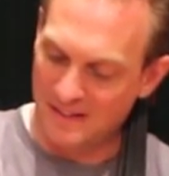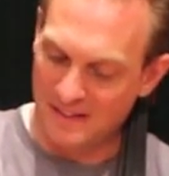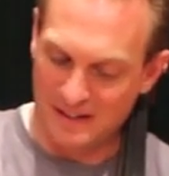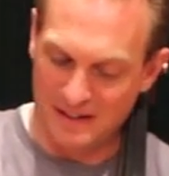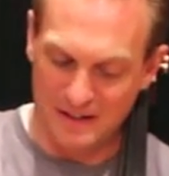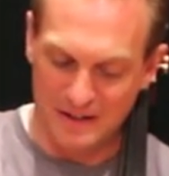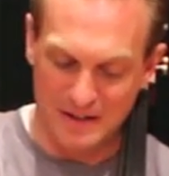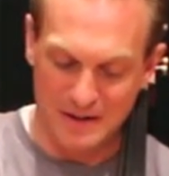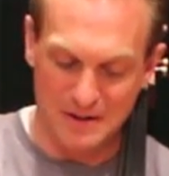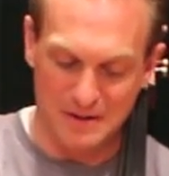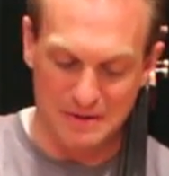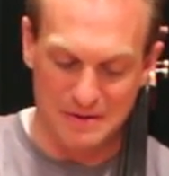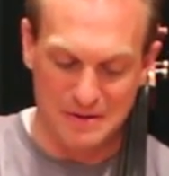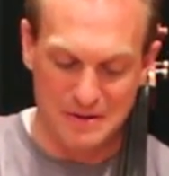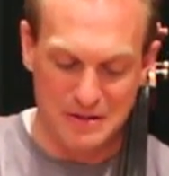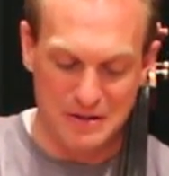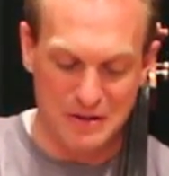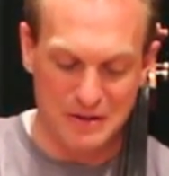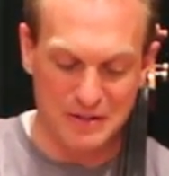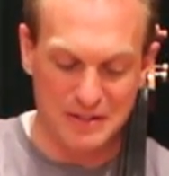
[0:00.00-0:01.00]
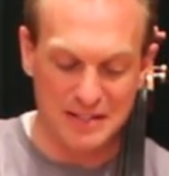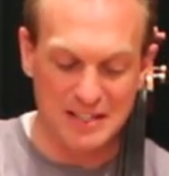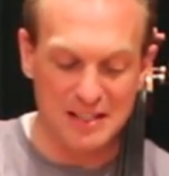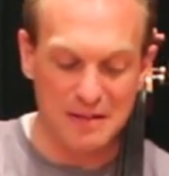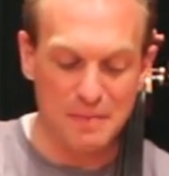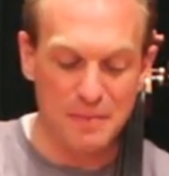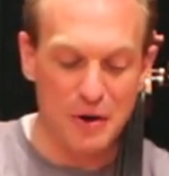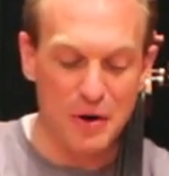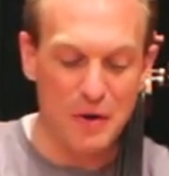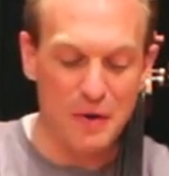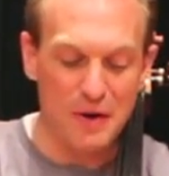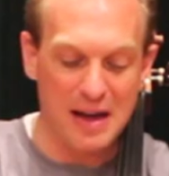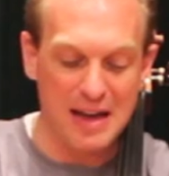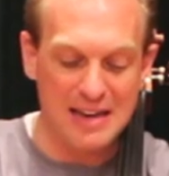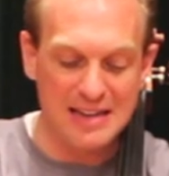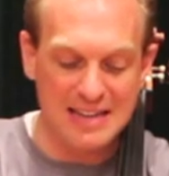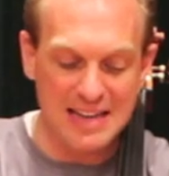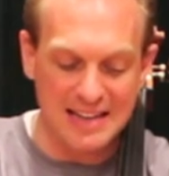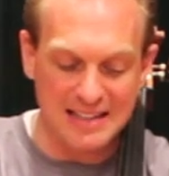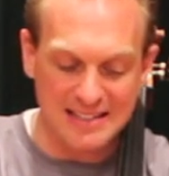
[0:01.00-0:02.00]
There you go. You can see the bow
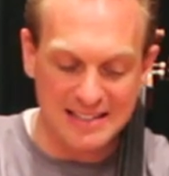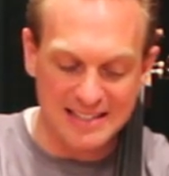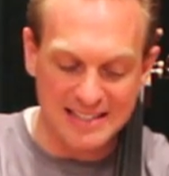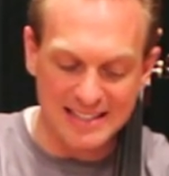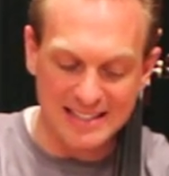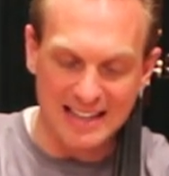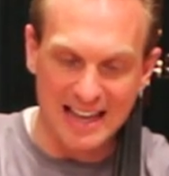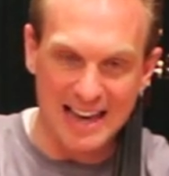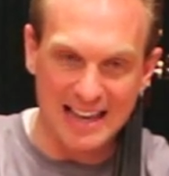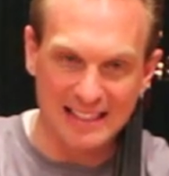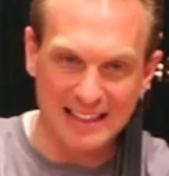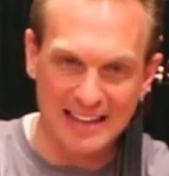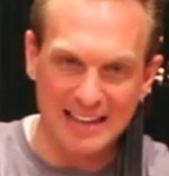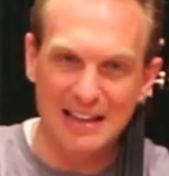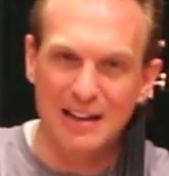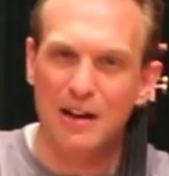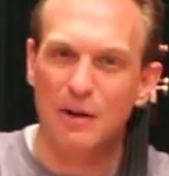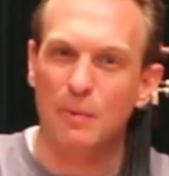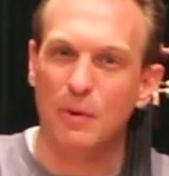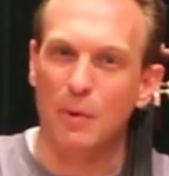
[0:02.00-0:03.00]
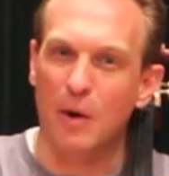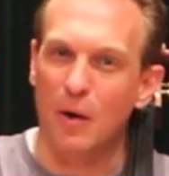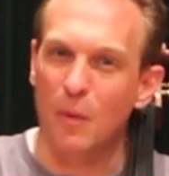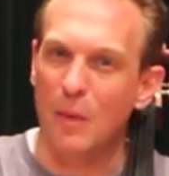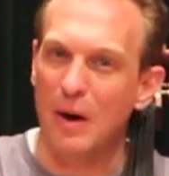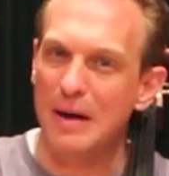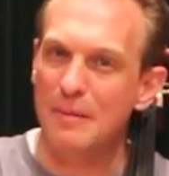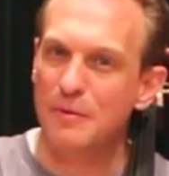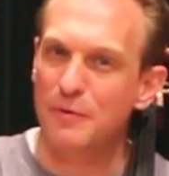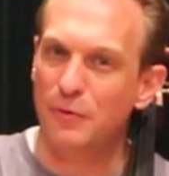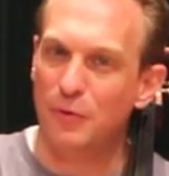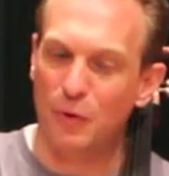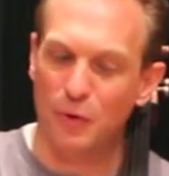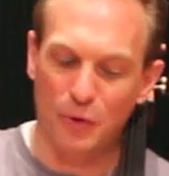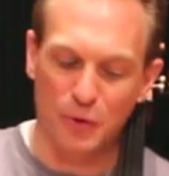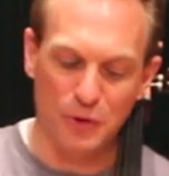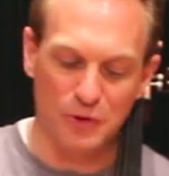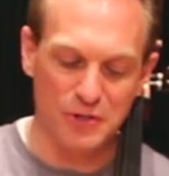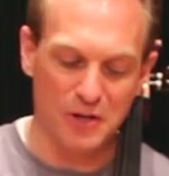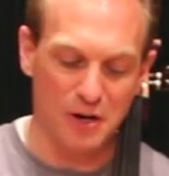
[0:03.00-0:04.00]
indents slightly. We want weight before
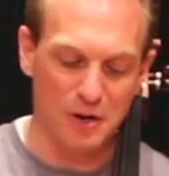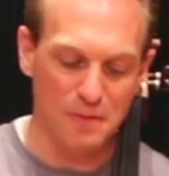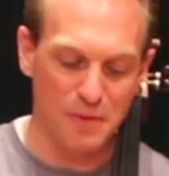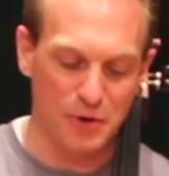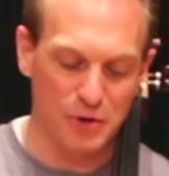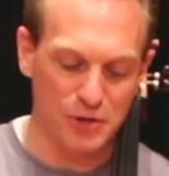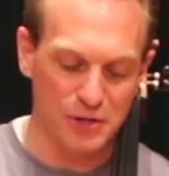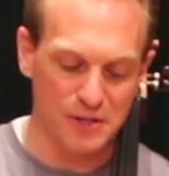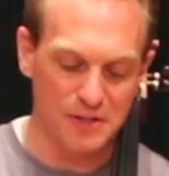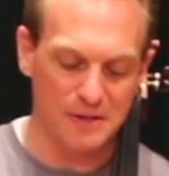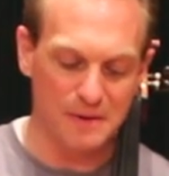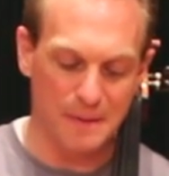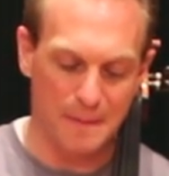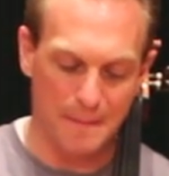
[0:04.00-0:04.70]
horizontal motion.